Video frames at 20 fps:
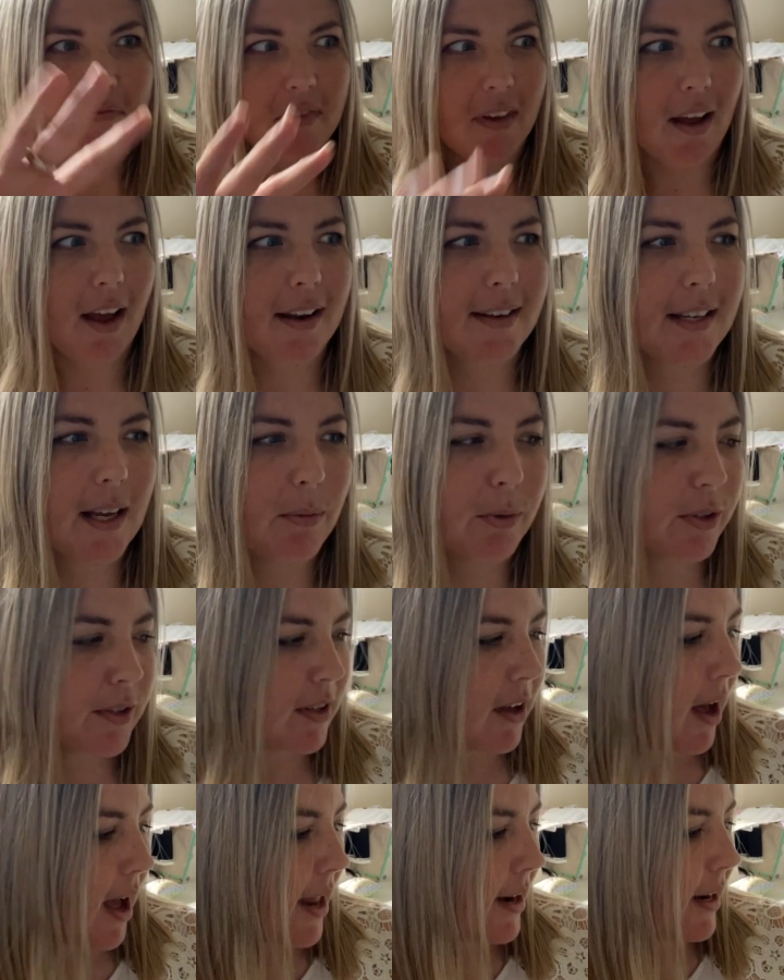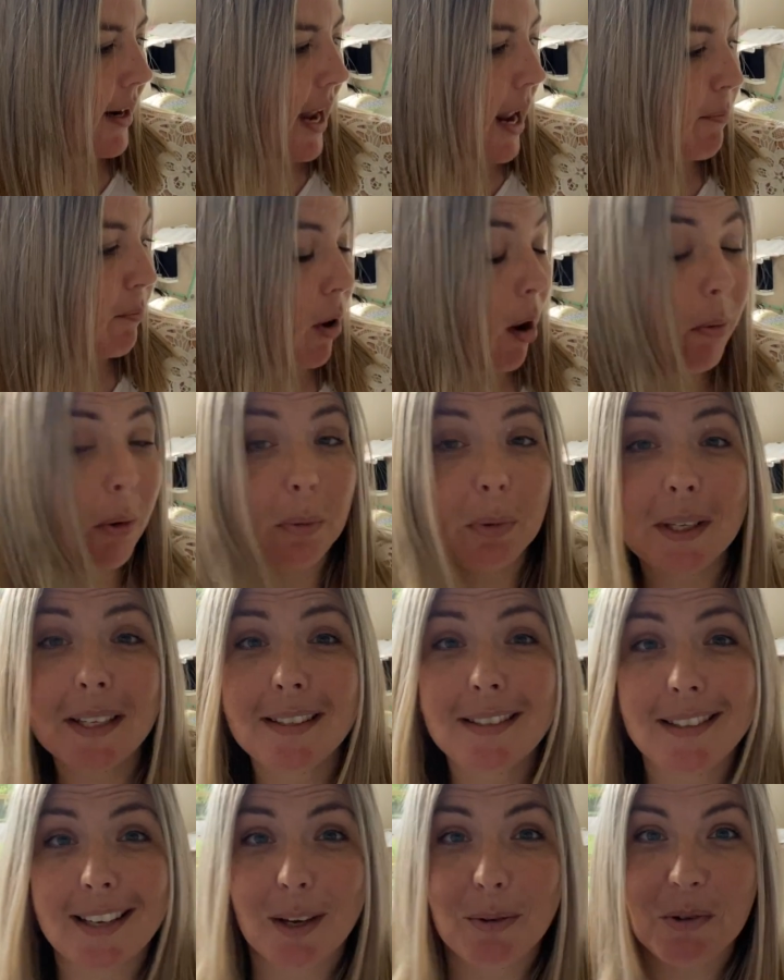a double-sided and probably
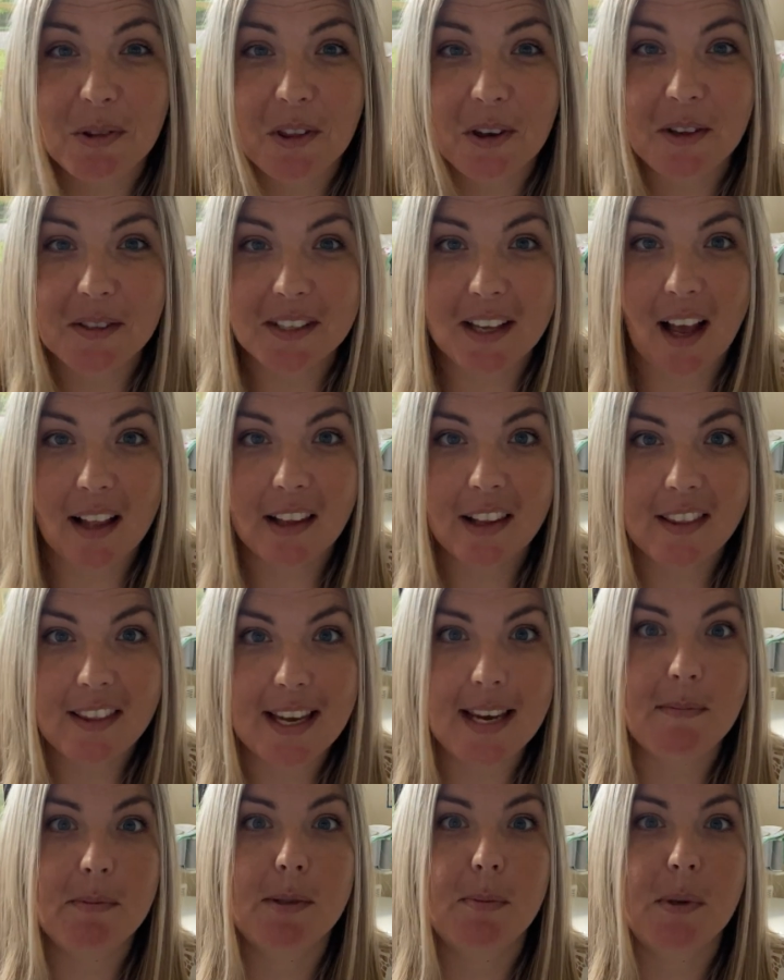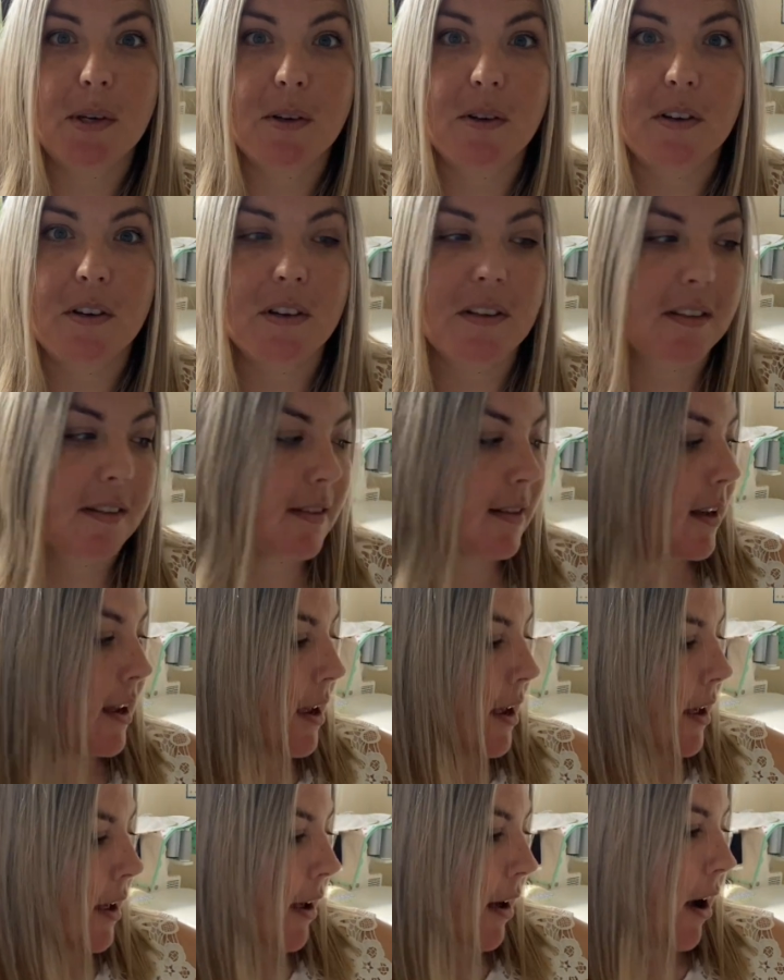stick with those color themes because
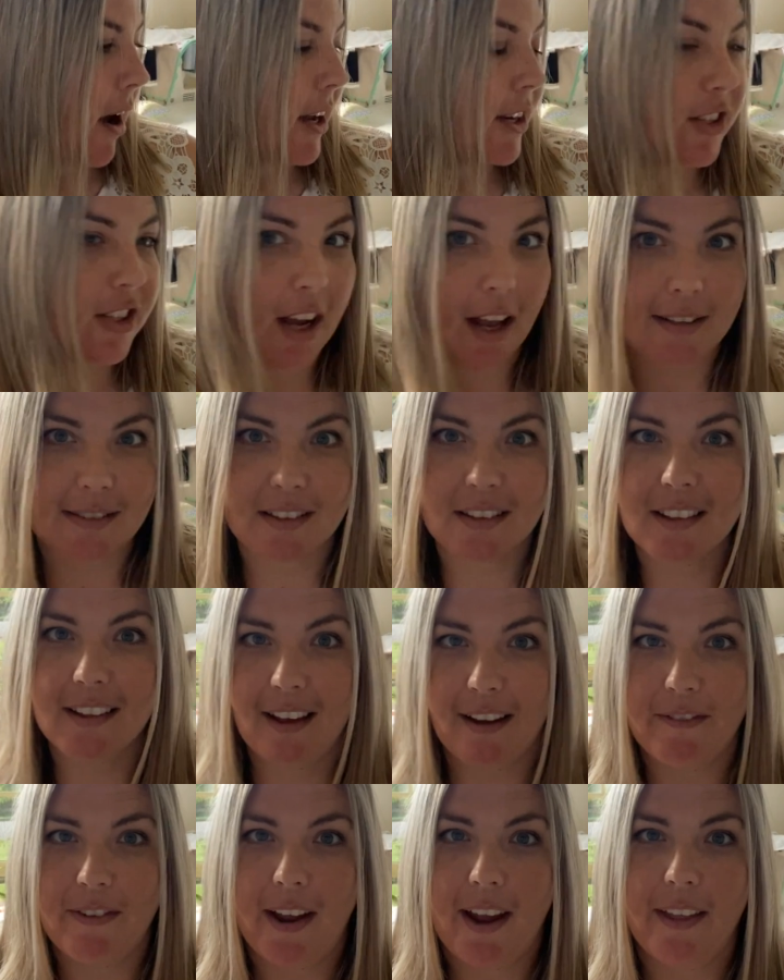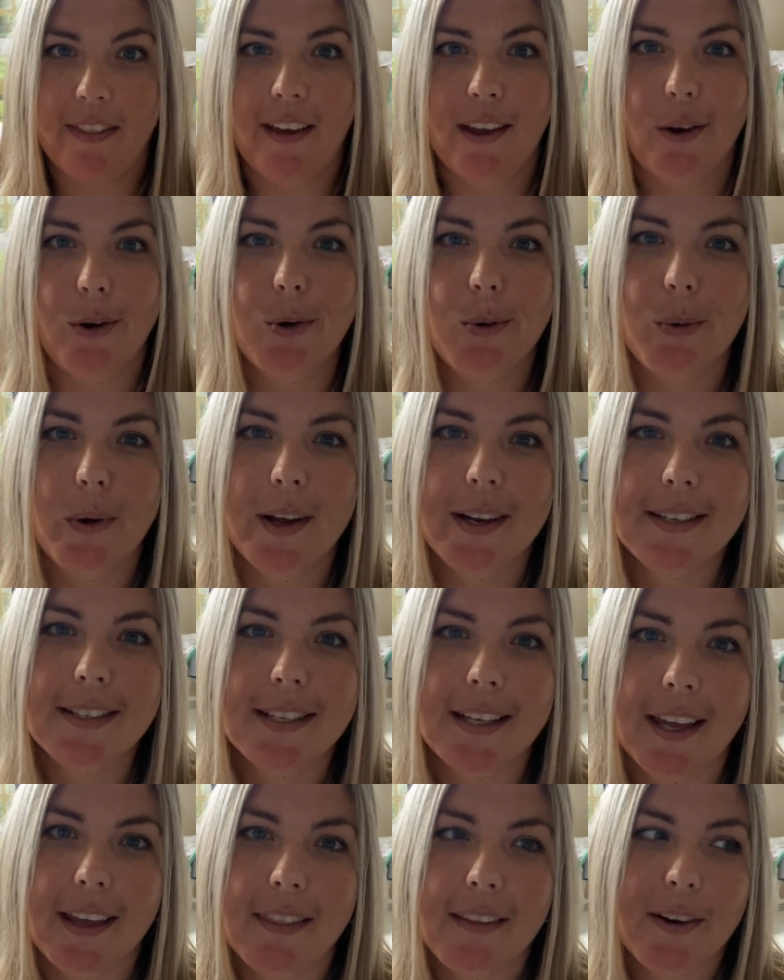I just love how they all work
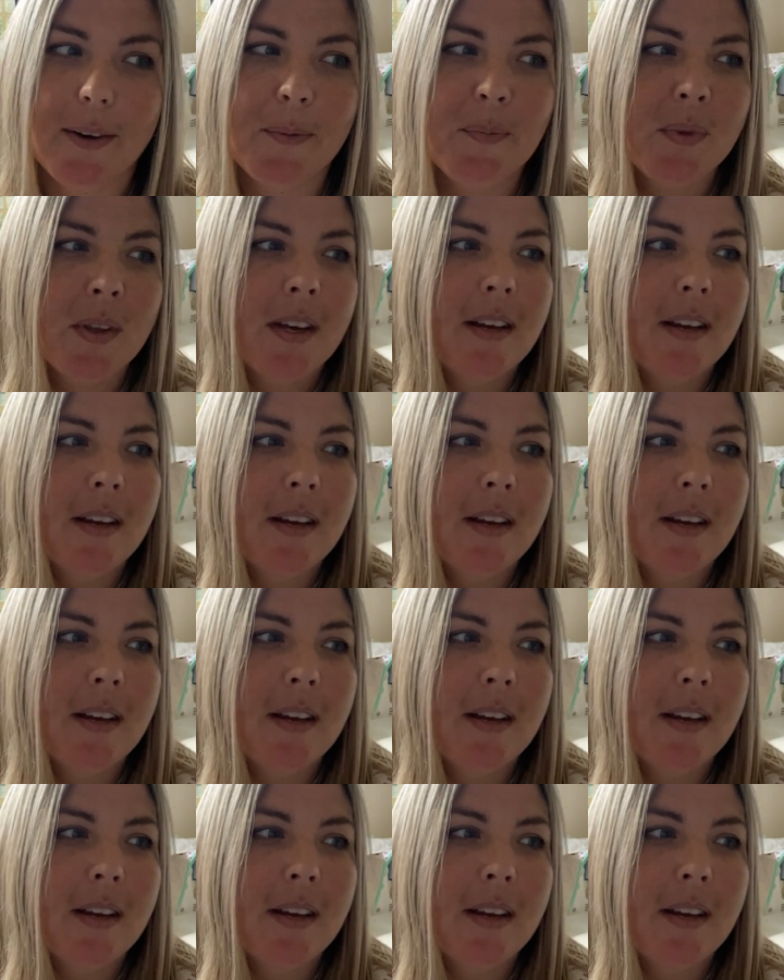together.